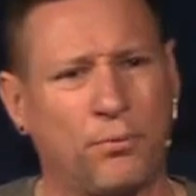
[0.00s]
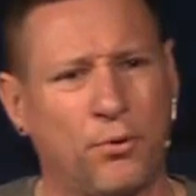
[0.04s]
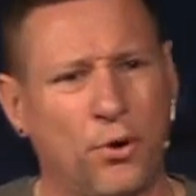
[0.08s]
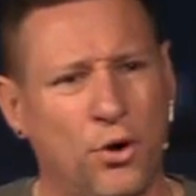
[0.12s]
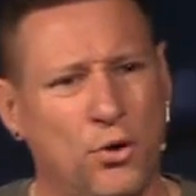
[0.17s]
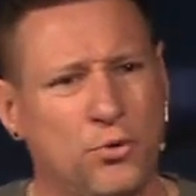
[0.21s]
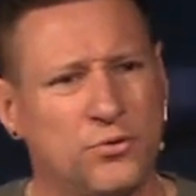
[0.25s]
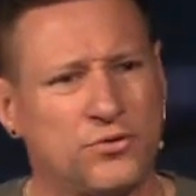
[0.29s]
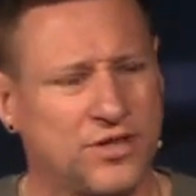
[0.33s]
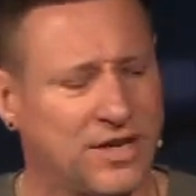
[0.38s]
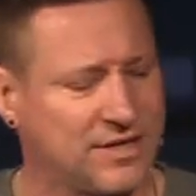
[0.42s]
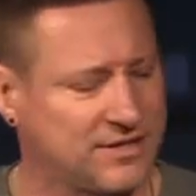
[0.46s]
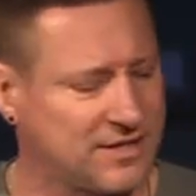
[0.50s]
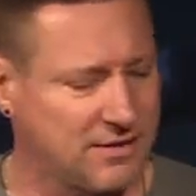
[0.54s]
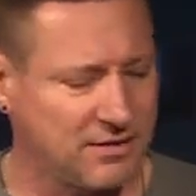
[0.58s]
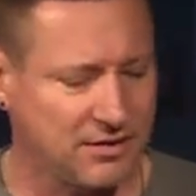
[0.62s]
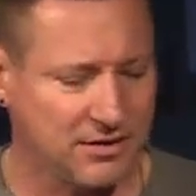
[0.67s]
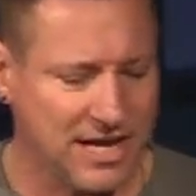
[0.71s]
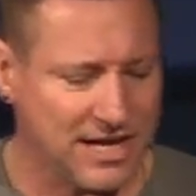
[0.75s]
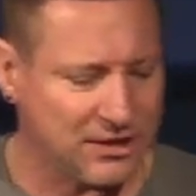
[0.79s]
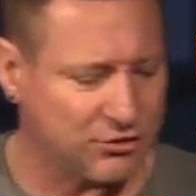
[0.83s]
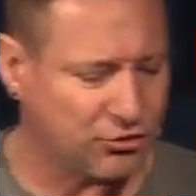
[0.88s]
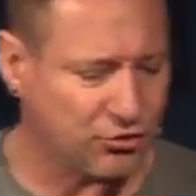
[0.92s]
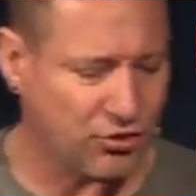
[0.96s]
protons,
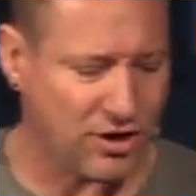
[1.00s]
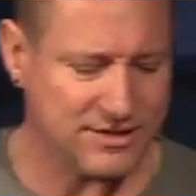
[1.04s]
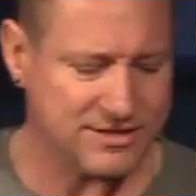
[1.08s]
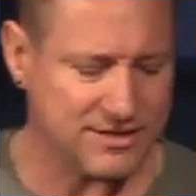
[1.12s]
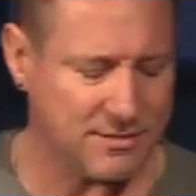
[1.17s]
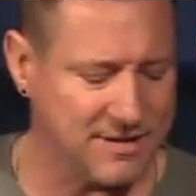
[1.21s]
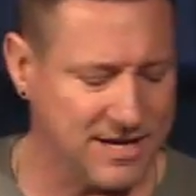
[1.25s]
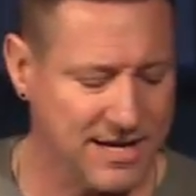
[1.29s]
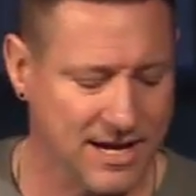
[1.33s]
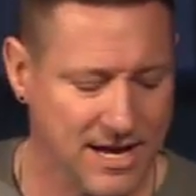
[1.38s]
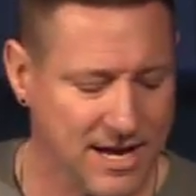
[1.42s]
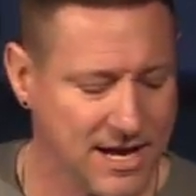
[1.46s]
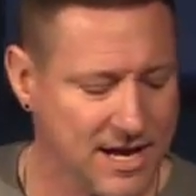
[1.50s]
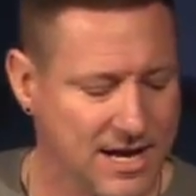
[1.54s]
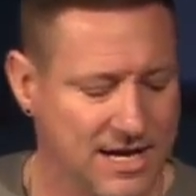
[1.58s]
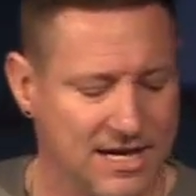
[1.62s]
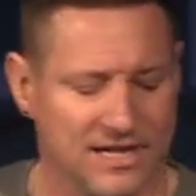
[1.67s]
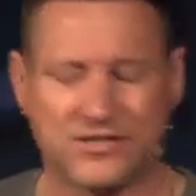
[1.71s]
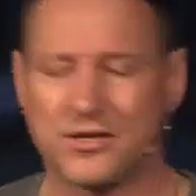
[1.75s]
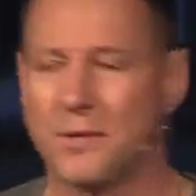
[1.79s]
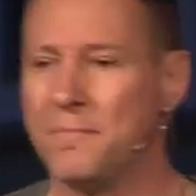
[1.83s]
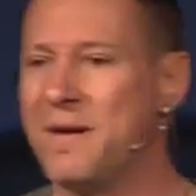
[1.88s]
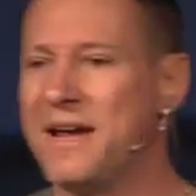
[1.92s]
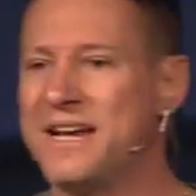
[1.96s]
electrons. I mean,
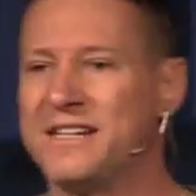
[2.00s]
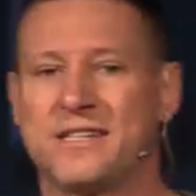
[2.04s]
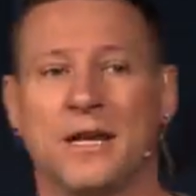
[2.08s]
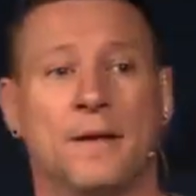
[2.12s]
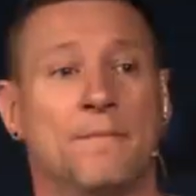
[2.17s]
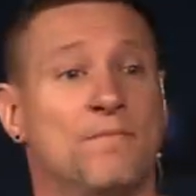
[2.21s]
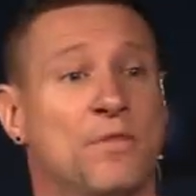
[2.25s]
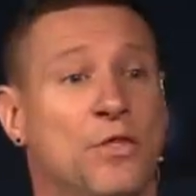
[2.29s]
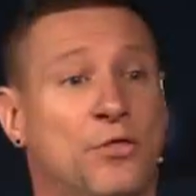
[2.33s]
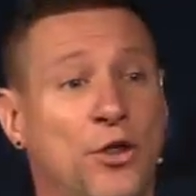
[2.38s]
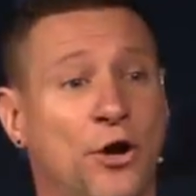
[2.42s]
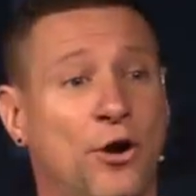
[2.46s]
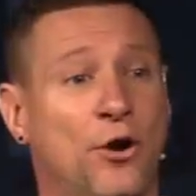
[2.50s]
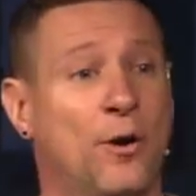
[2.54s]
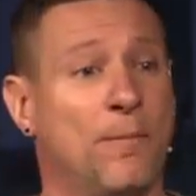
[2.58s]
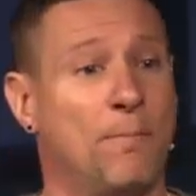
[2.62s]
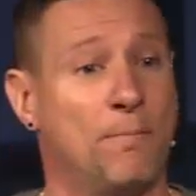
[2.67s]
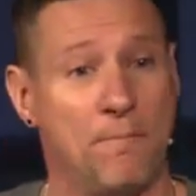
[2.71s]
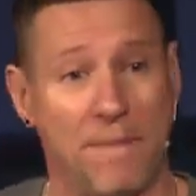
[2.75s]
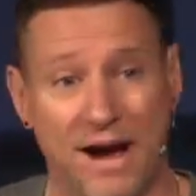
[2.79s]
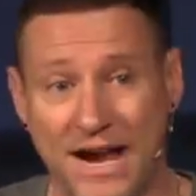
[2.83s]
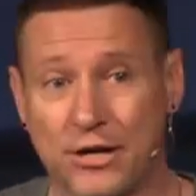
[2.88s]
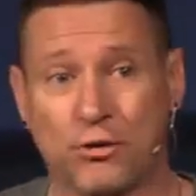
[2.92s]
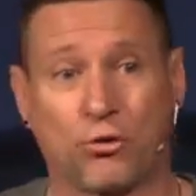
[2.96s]
it's amazing. There are
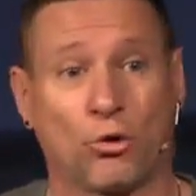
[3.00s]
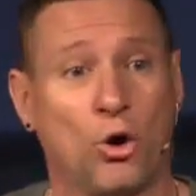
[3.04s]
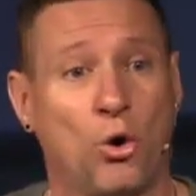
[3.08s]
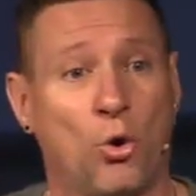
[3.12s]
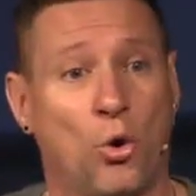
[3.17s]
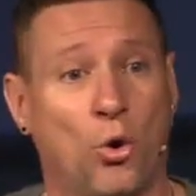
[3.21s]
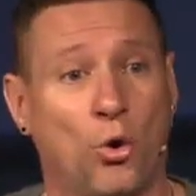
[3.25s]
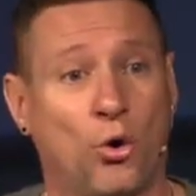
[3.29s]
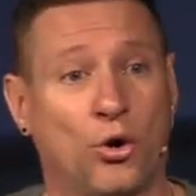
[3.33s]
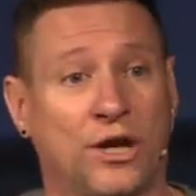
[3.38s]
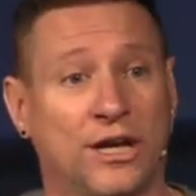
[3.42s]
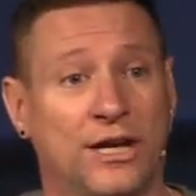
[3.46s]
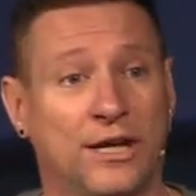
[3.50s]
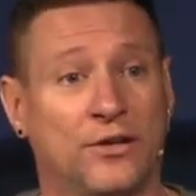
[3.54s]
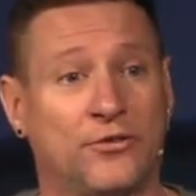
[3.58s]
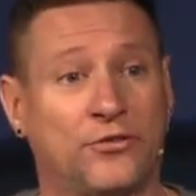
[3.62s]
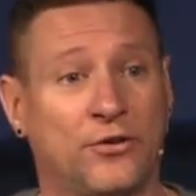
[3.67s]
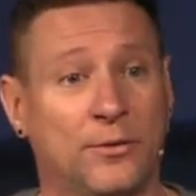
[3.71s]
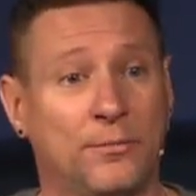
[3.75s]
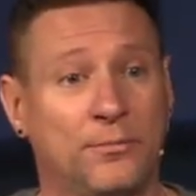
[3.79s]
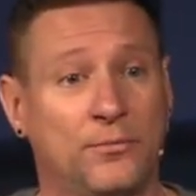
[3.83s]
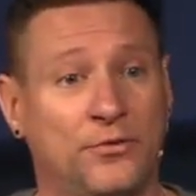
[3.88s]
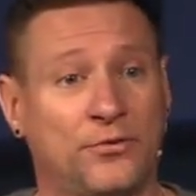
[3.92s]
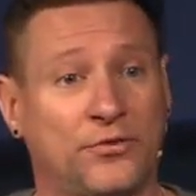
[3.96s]

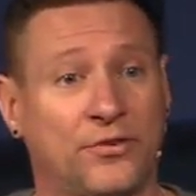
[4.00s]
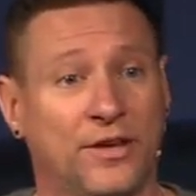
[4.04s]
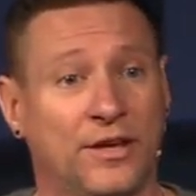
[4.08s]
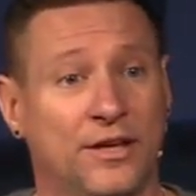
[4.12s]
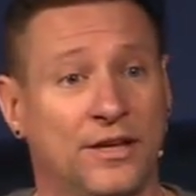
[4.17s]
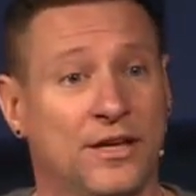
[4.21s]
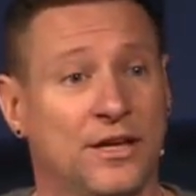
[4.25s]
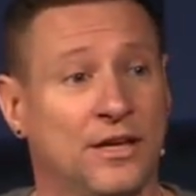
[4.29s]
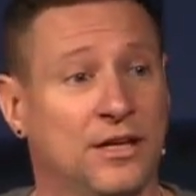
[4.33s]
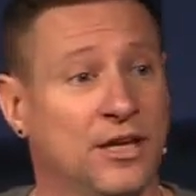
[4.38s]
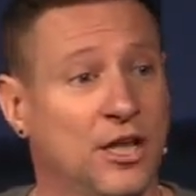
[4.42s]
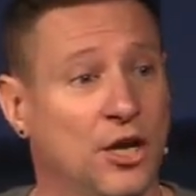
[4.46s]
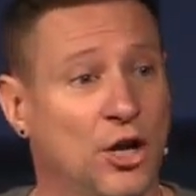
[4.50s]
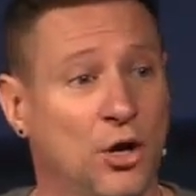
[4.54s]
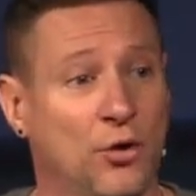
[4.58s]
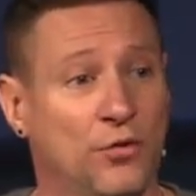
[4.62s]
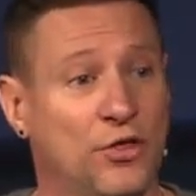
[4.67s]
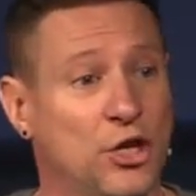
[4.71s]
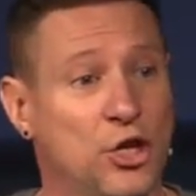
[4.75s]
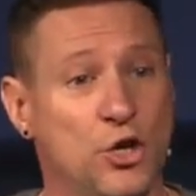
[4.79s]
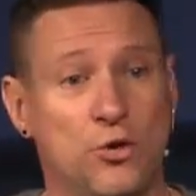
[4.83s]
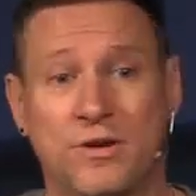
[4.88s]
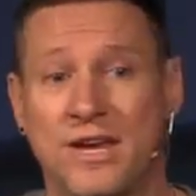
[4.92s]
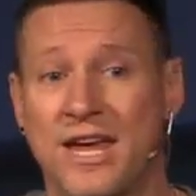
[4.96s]
microorganisms,
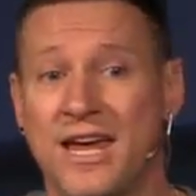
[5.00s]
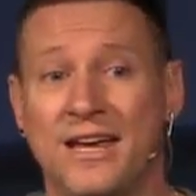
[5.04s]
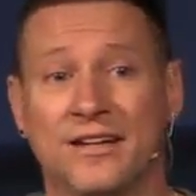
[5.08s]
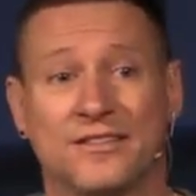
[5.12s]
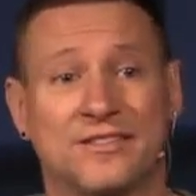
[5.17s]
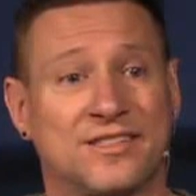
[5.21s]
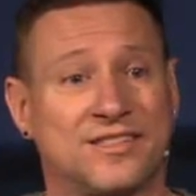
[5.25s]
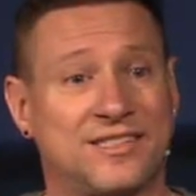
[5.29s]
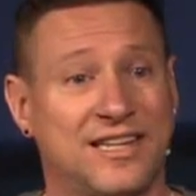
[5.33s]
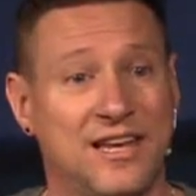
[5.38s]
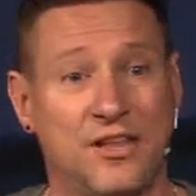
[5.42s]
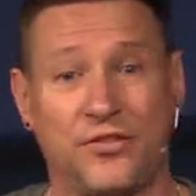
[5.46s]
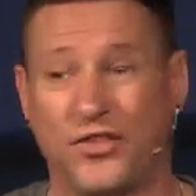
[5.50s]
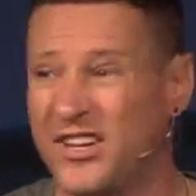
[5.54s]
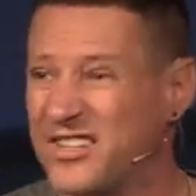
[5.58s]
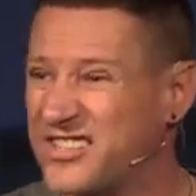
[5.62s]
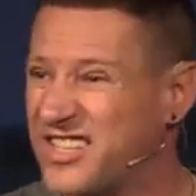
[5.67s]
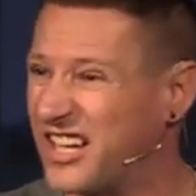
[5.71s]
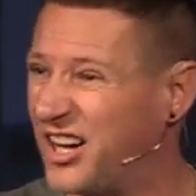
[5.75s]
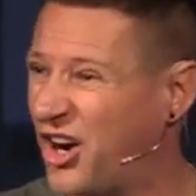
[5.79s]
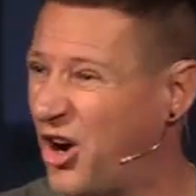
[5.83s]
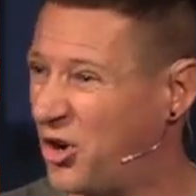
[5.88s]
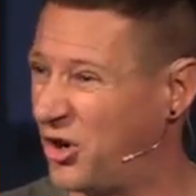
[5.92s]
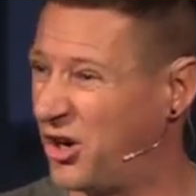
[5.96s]
that you can't see, things
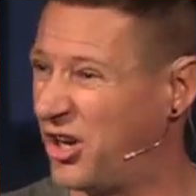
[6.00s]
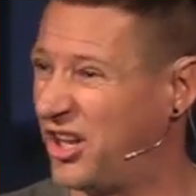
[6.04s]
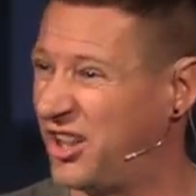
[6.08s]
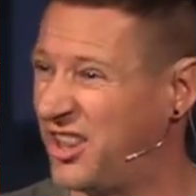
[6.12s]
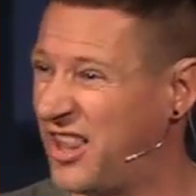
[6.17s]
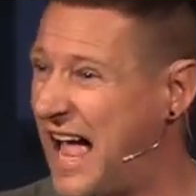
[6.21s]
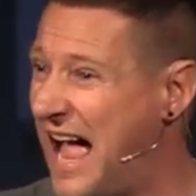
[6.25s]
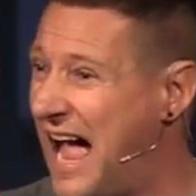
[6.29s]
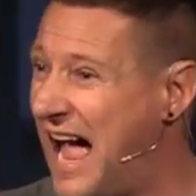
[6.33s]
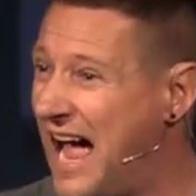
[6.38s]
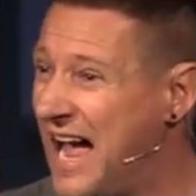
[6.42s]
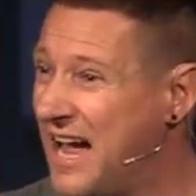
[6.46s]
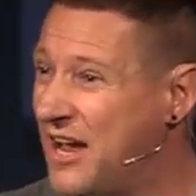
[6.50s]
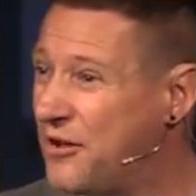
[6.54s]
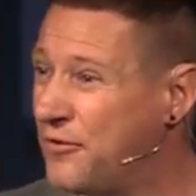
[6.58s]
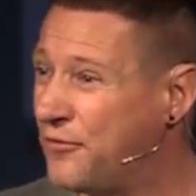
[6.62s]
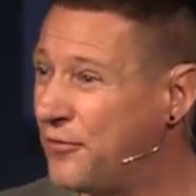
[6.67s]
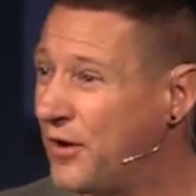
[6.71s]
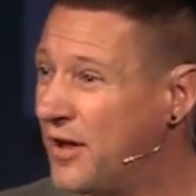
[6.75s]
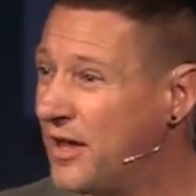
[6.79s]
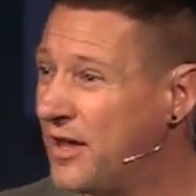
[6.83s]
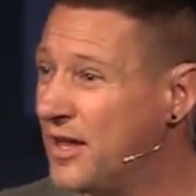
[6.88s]
that are alive.